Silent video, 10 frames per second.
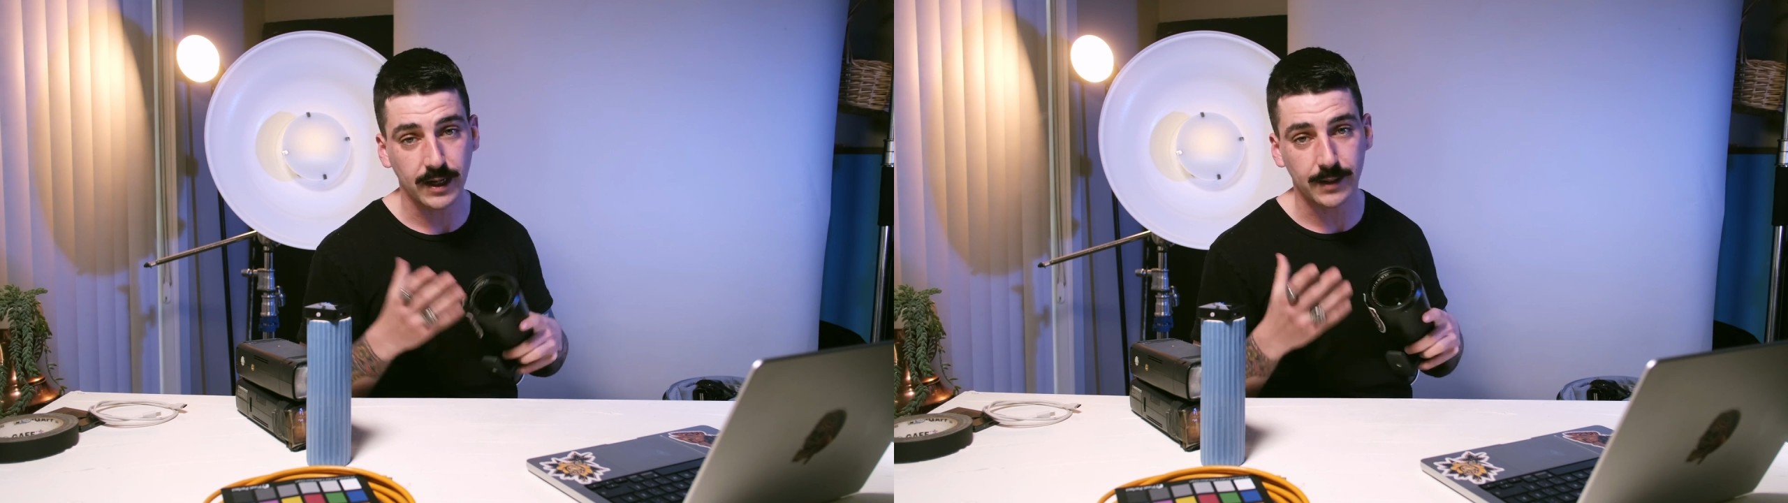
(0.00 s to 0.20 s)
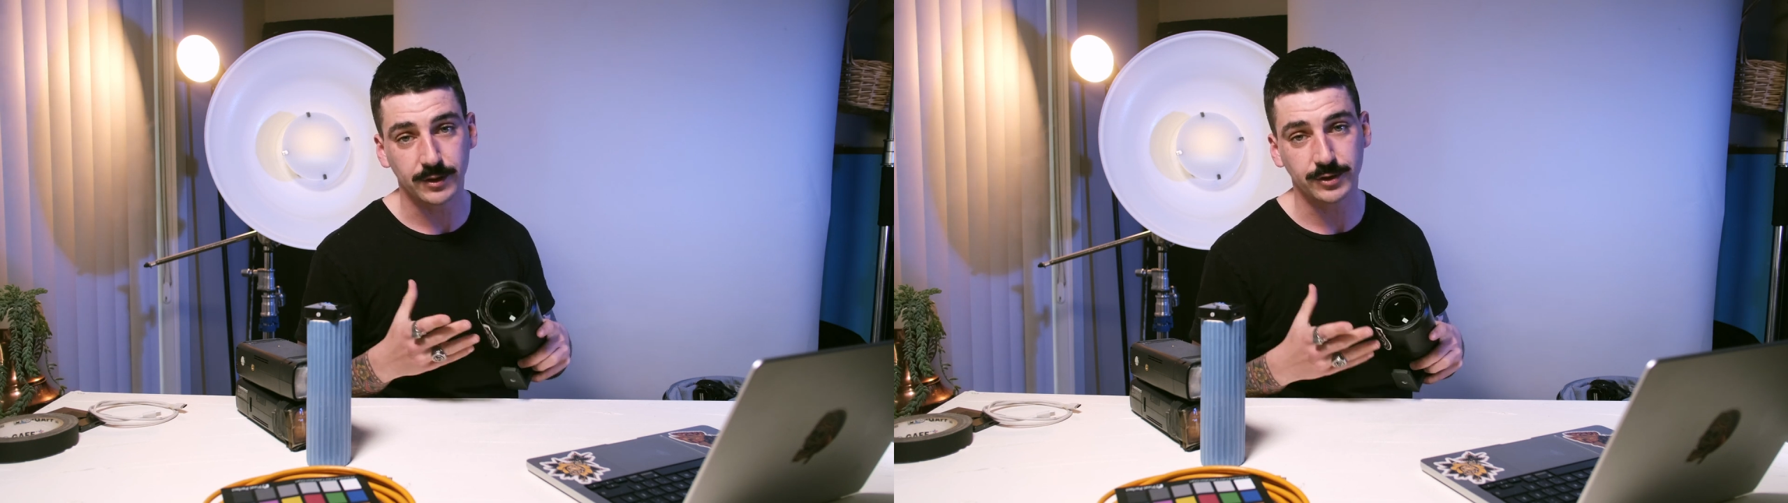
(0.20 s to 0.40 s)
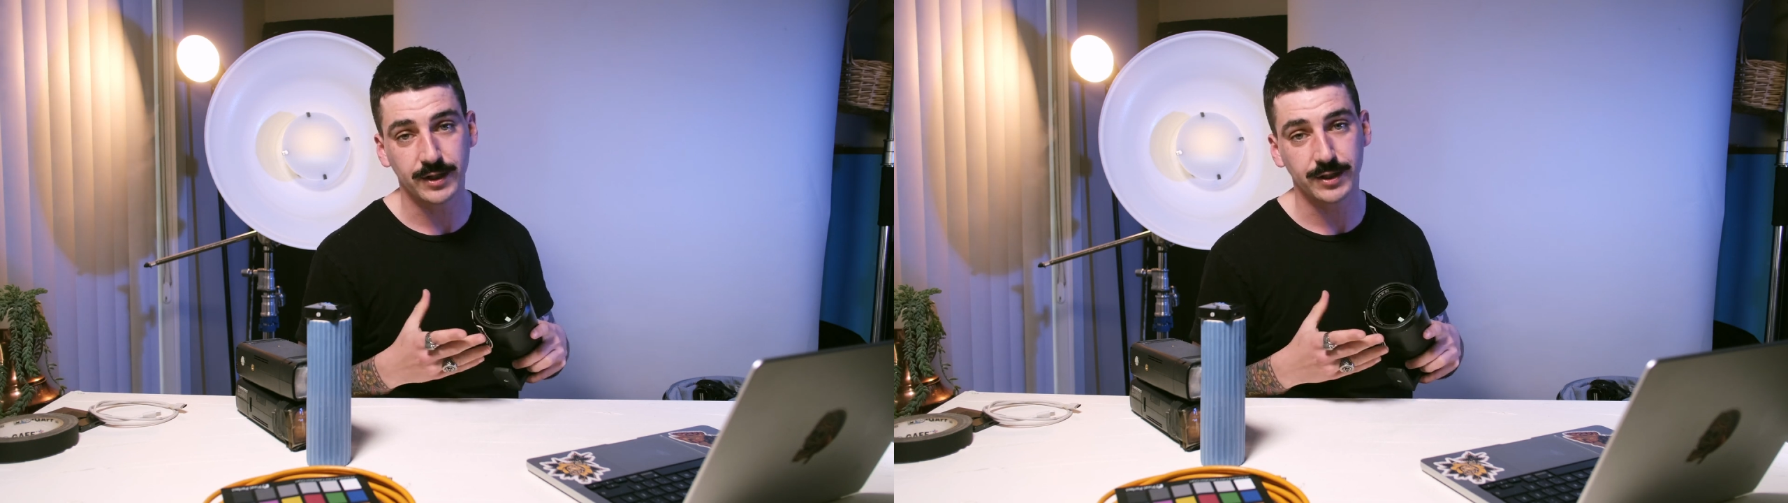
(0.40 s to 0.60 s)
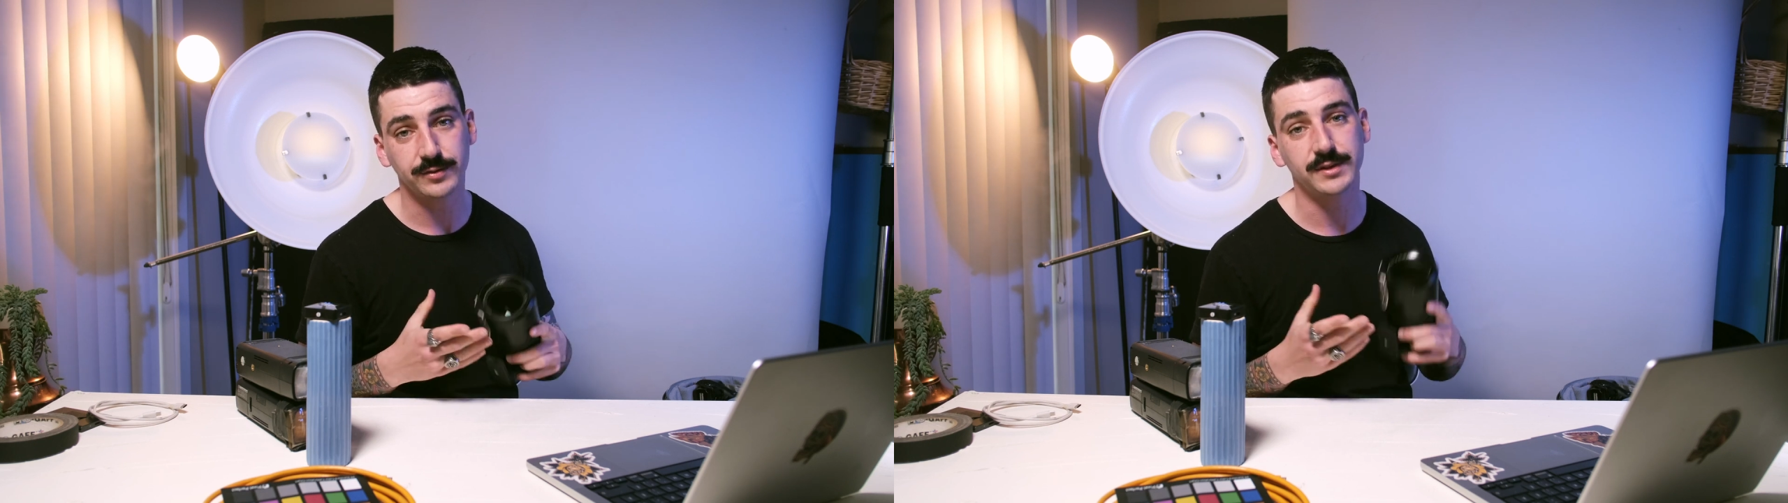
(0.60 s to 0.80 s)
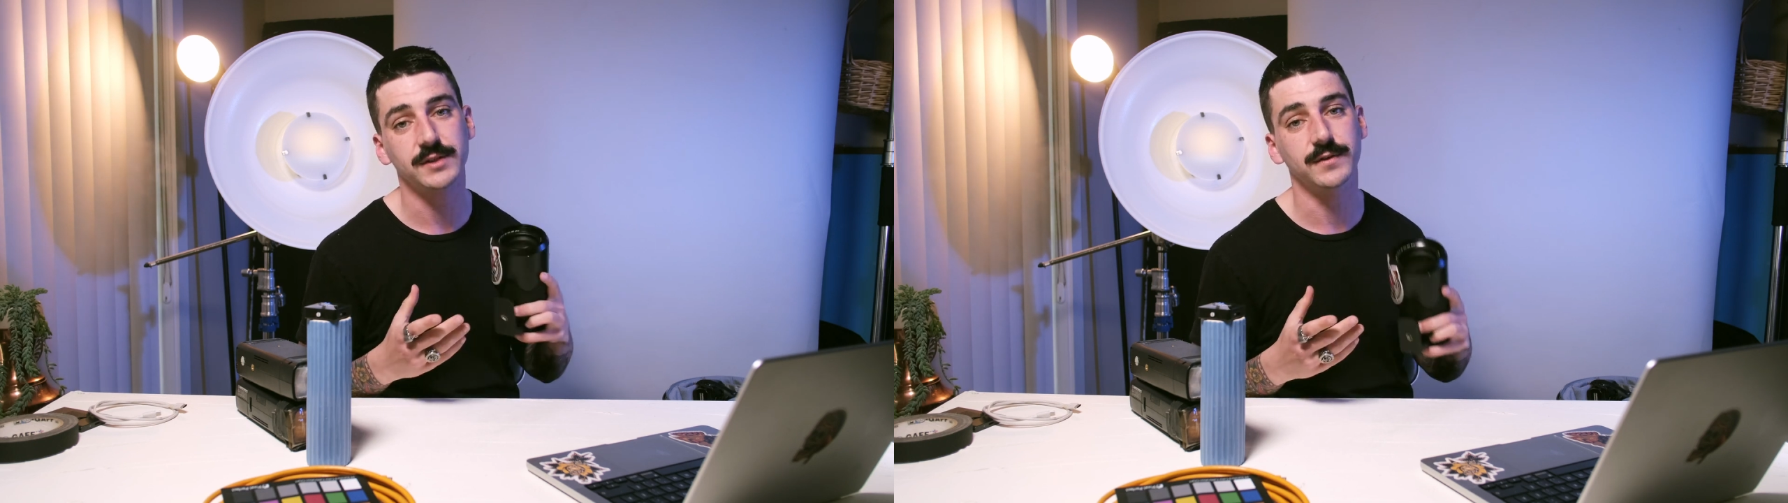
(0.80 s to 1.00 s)
I'm going to try to
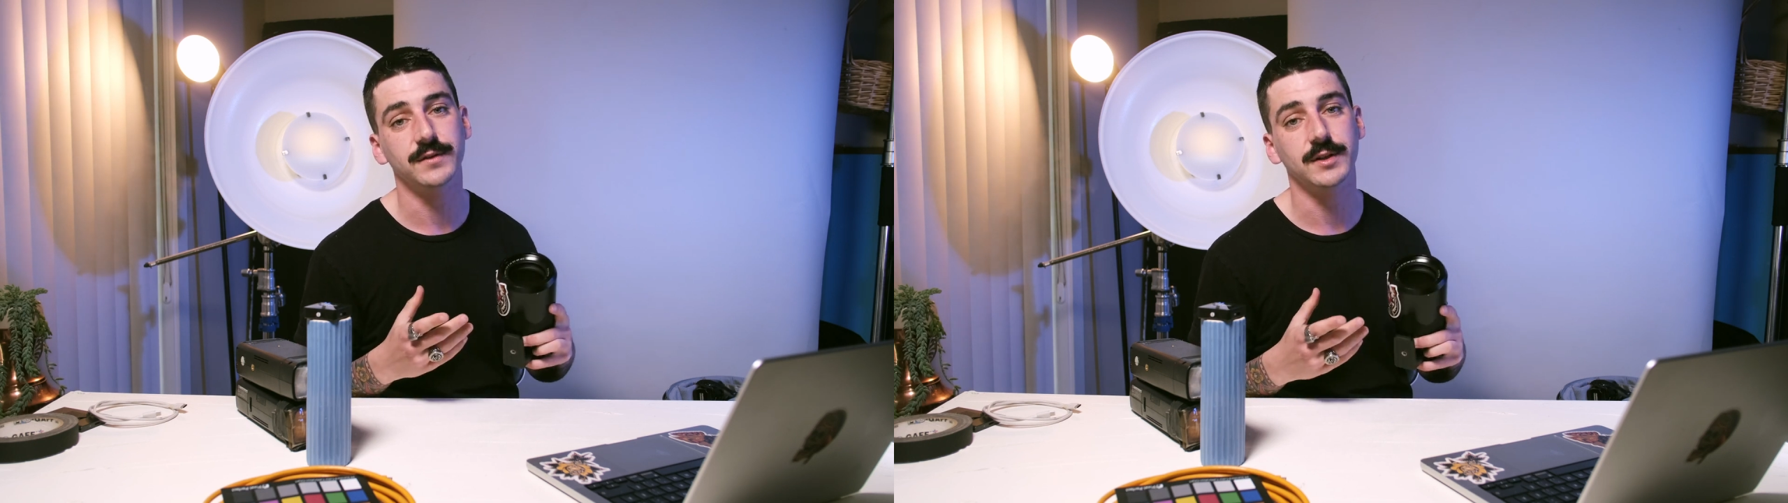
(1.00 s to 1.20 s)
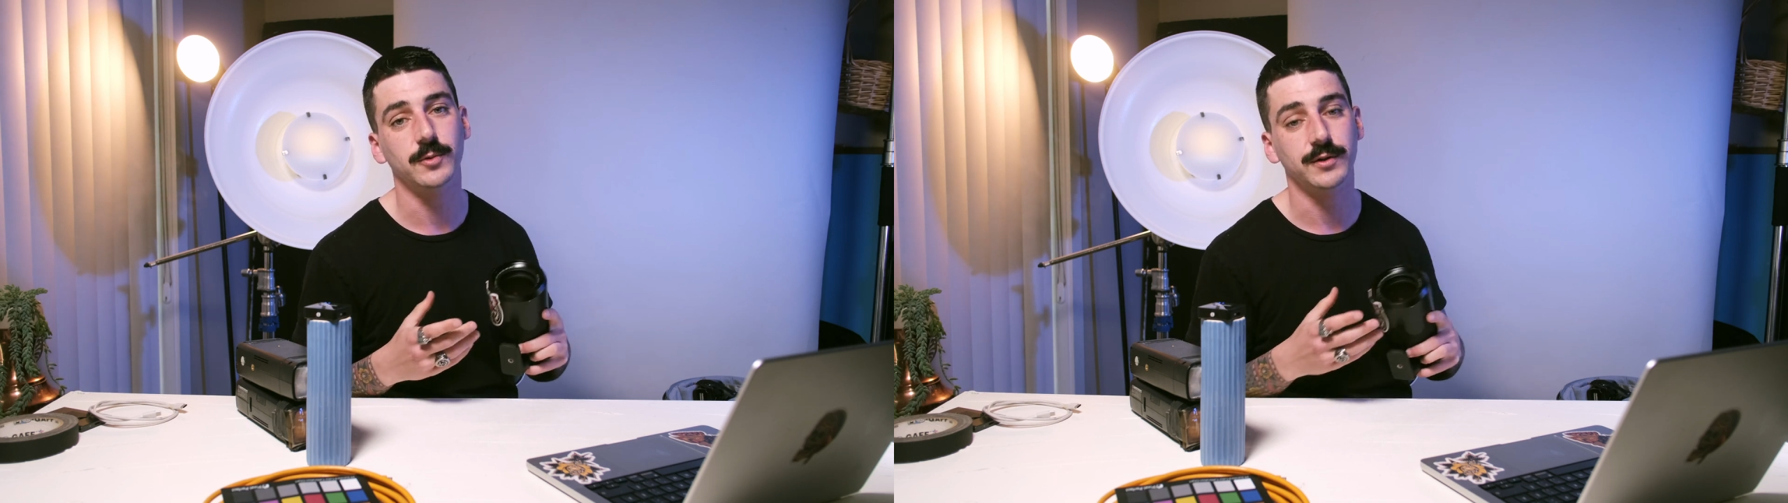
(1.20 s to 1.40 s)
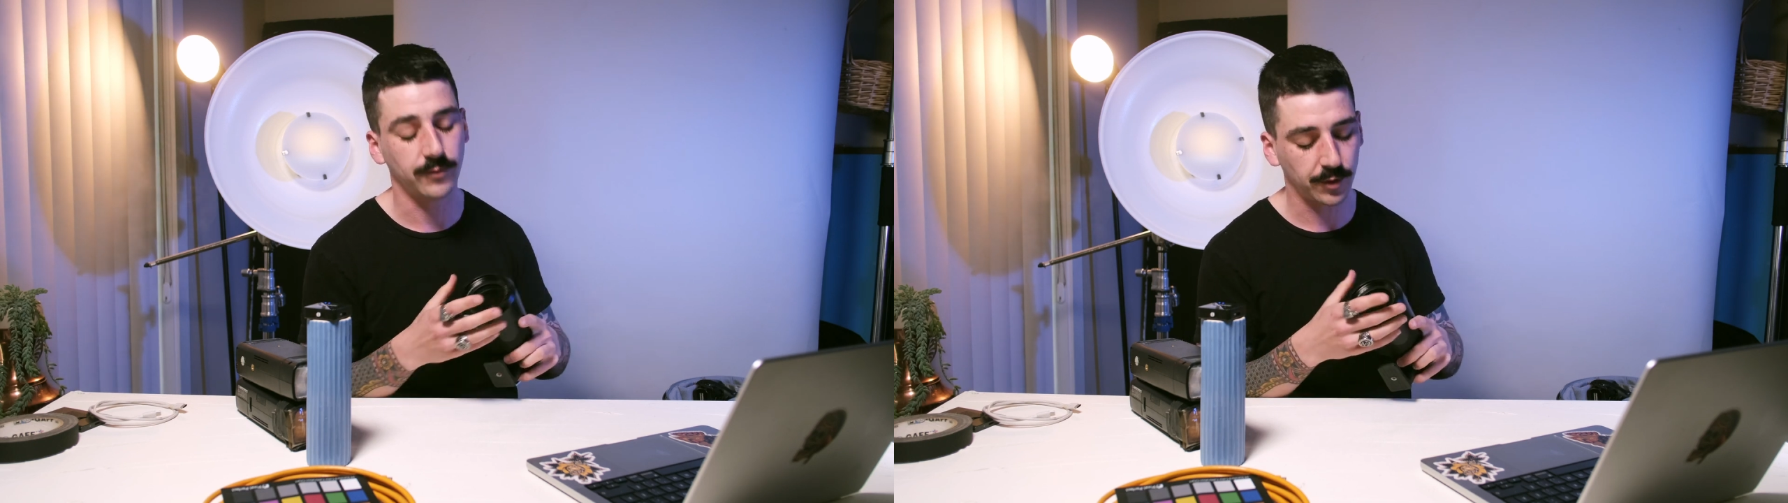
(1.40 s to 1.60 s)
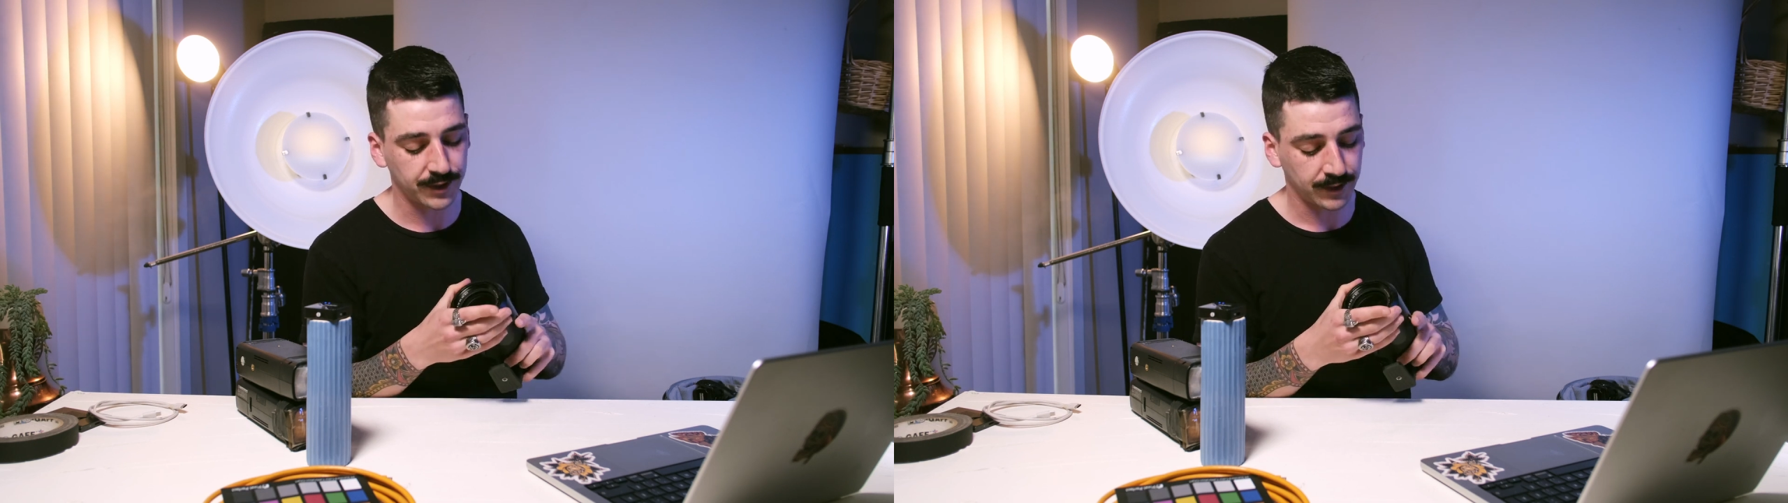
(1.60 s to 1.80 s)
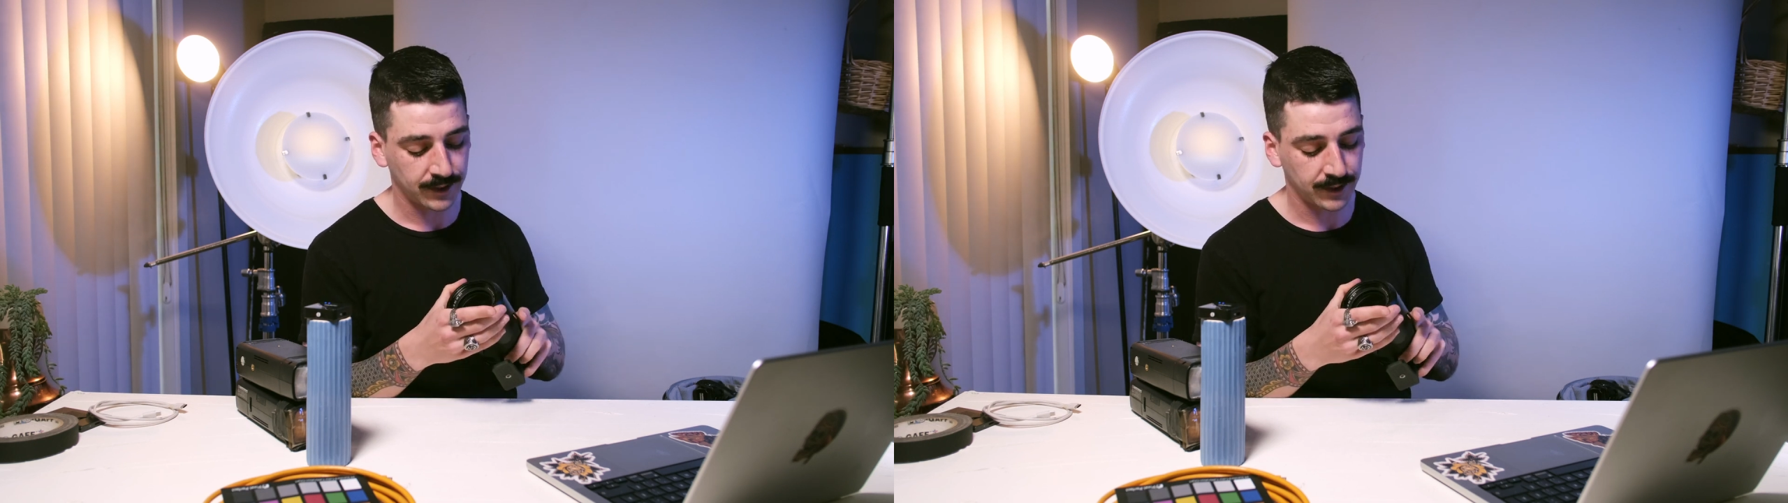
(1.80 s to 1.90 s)
use this 50 to 140.